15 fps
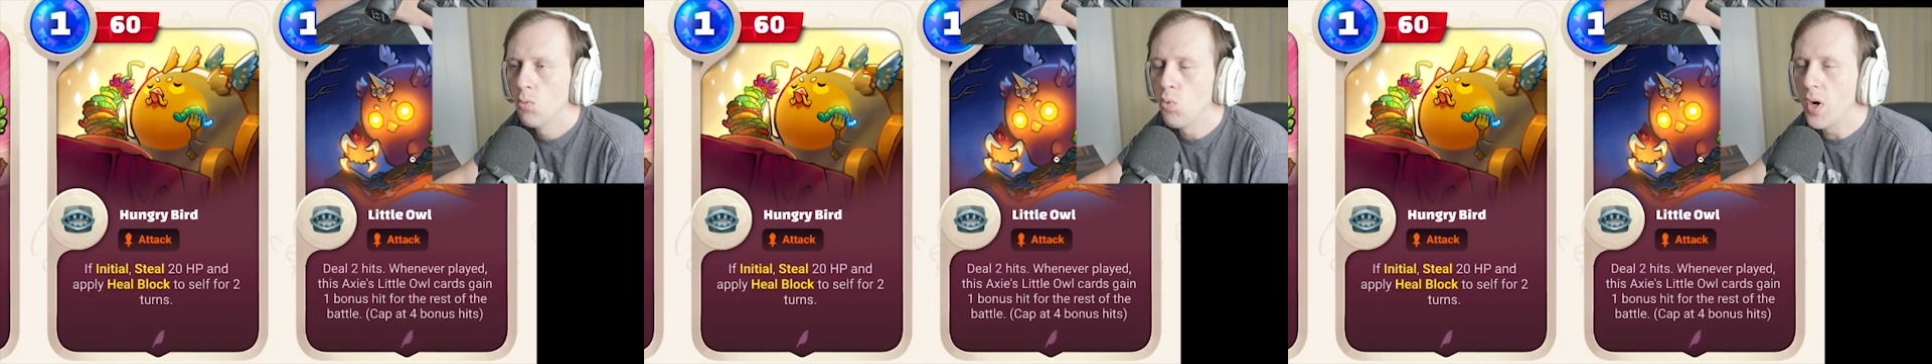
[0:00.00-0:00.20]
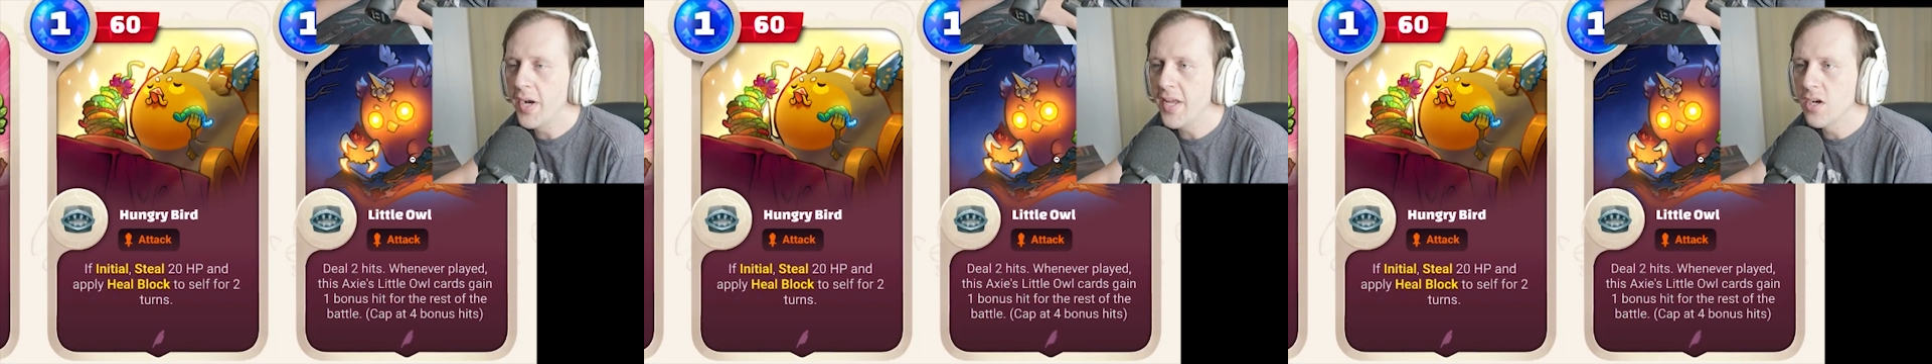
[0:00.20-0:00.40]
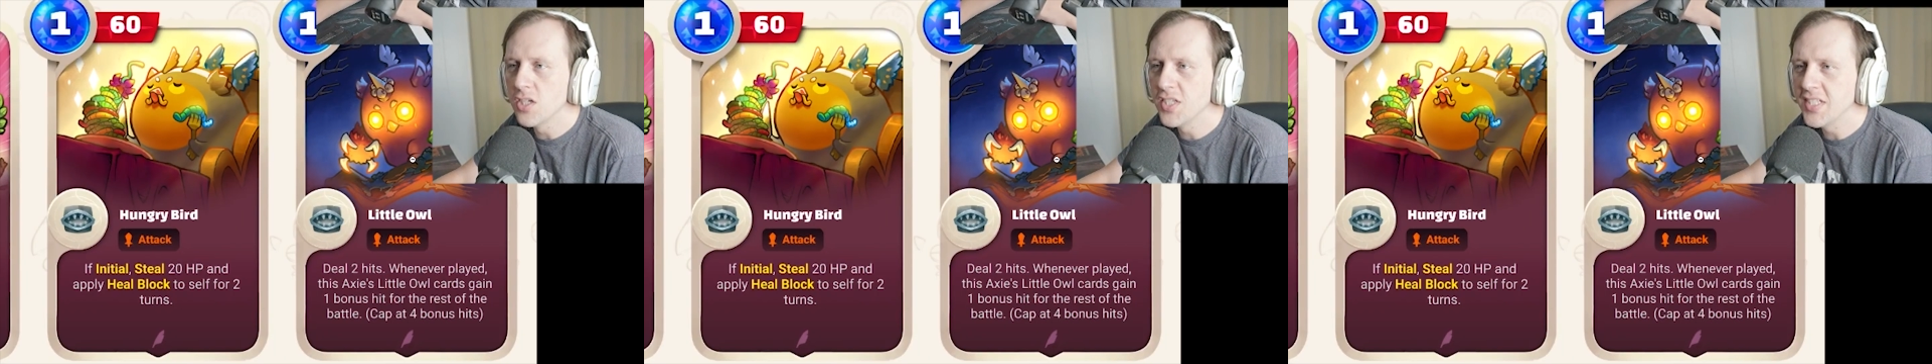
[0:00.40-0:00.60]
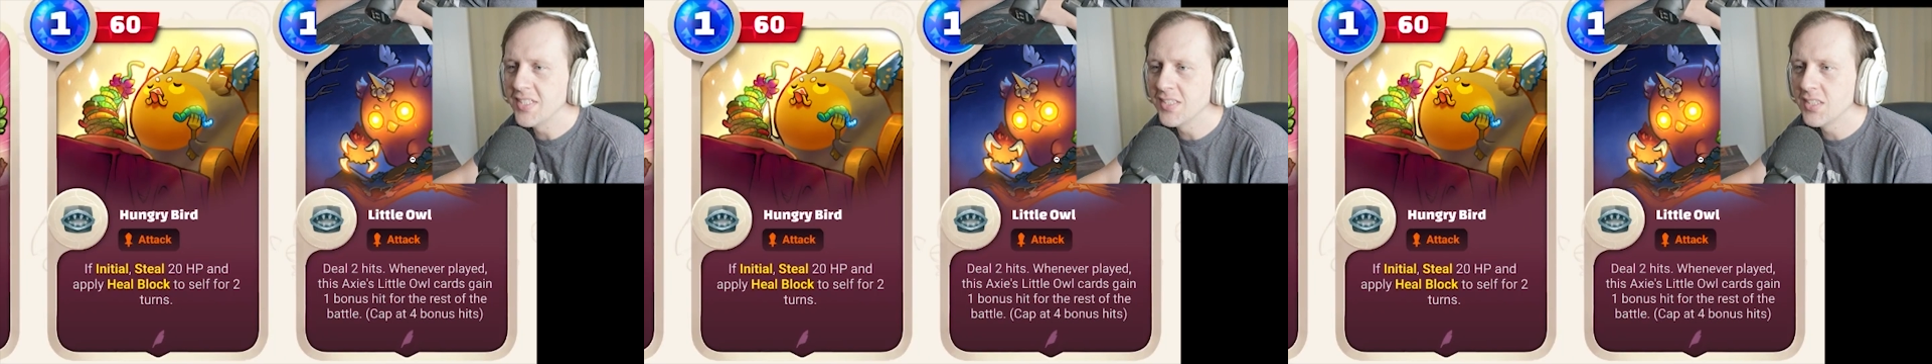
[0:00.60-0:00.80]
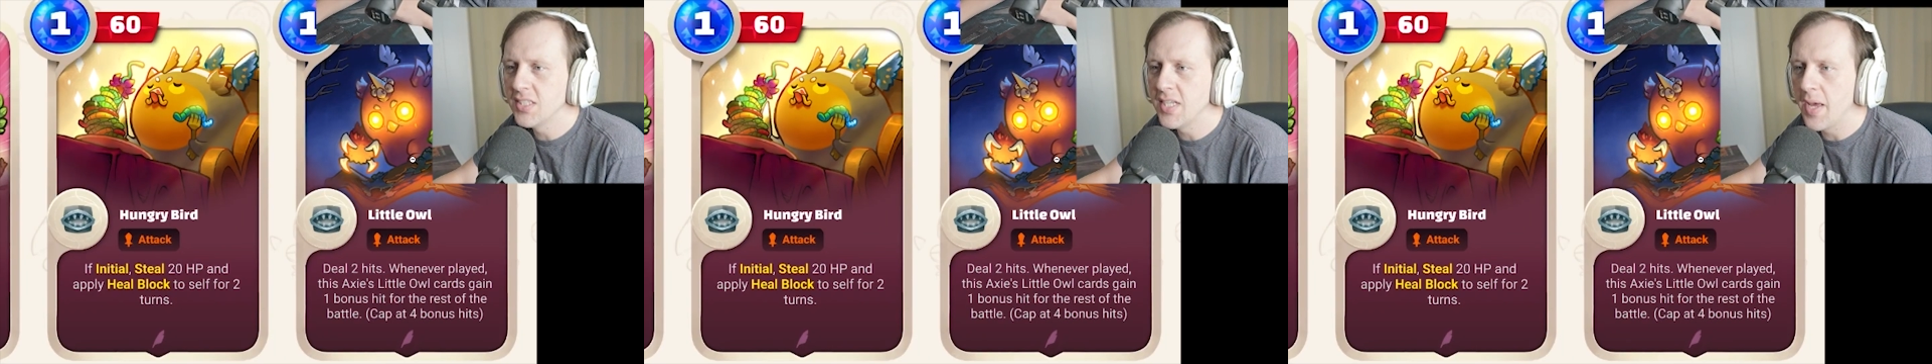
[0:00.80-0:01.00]
1 energy,
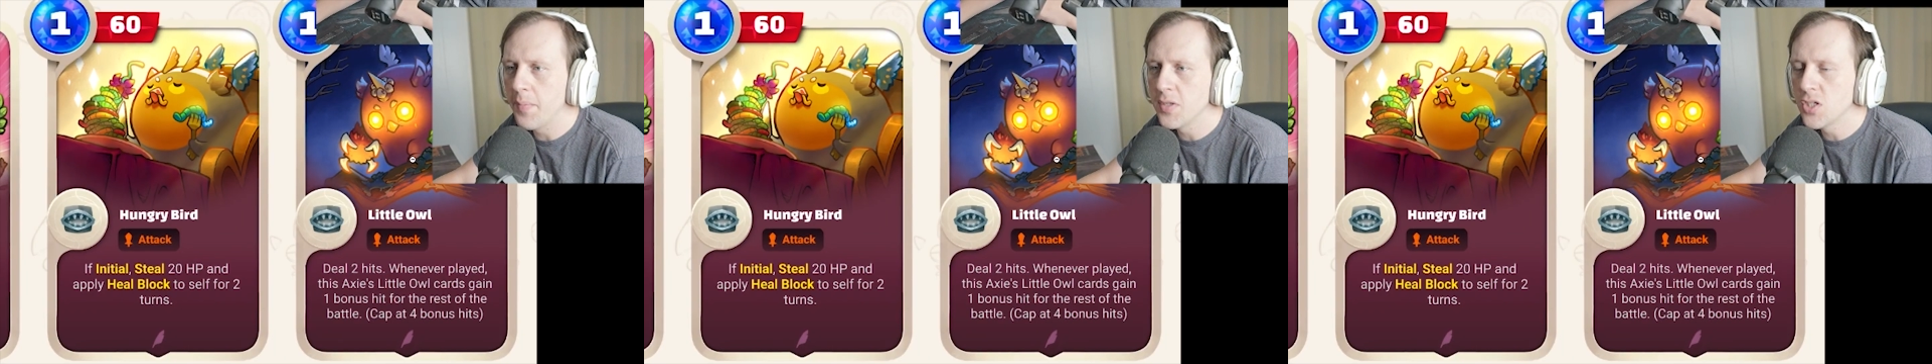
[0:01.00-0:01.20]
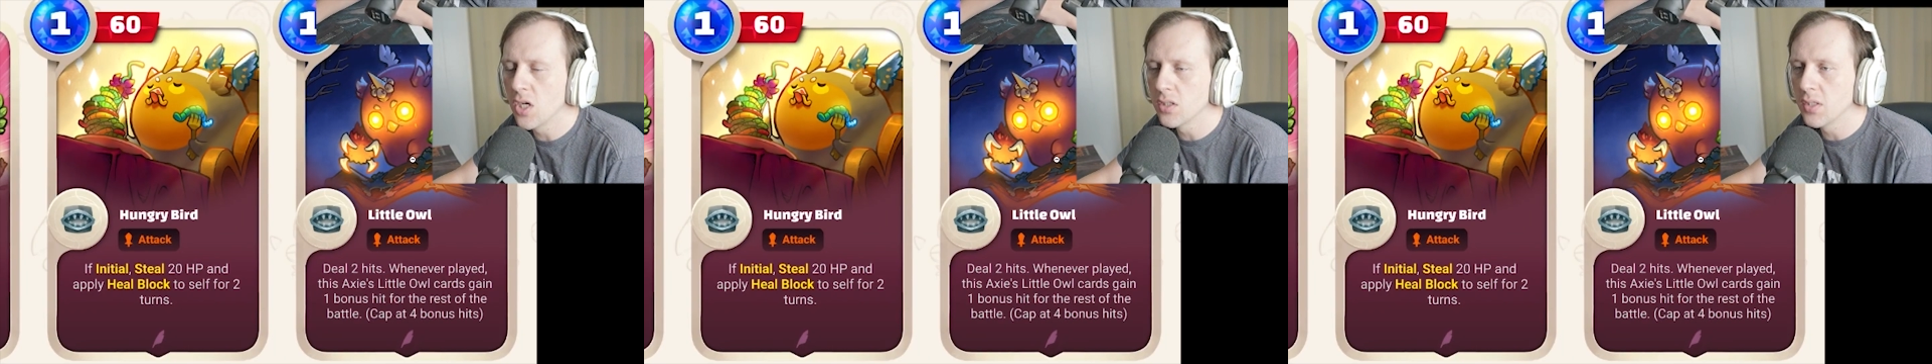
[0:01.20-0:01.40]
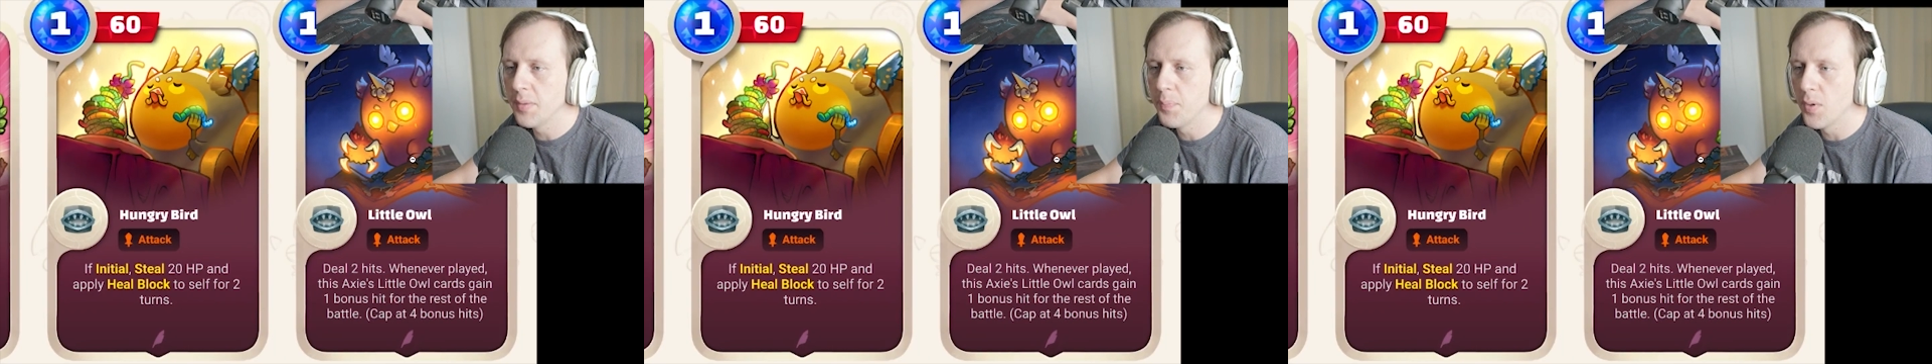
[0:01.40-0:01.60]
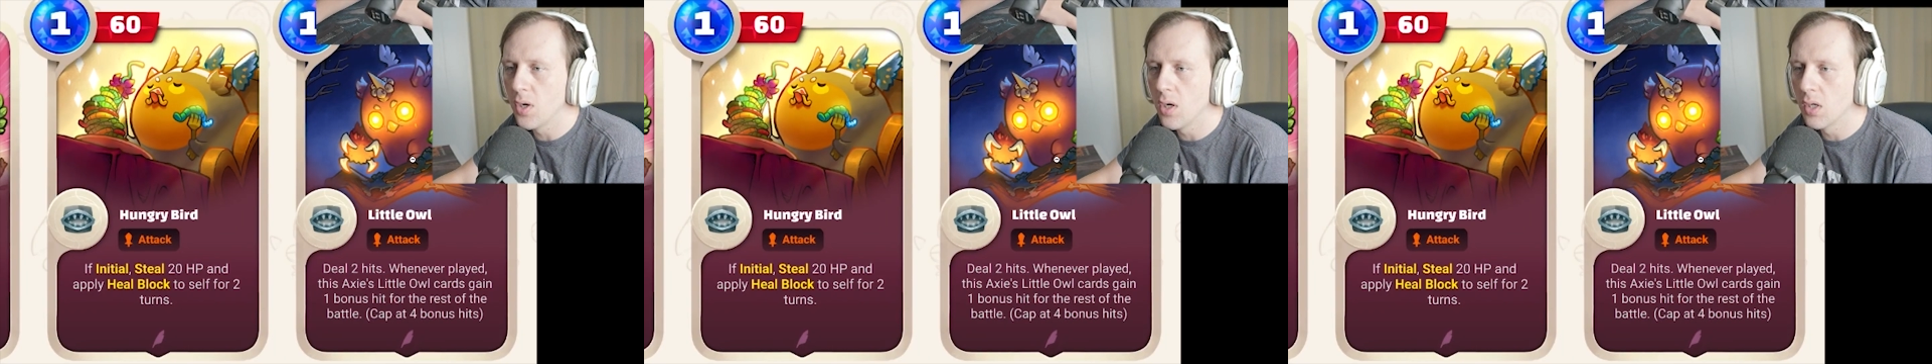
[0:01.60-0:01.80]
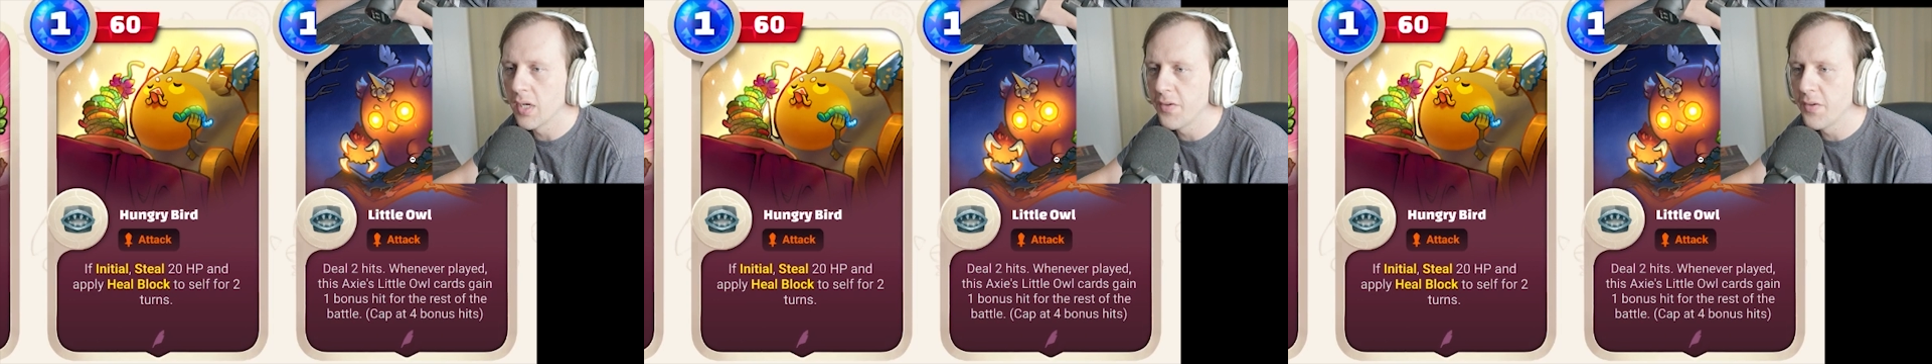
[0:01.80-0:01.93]
60 damage. Hungry Bird.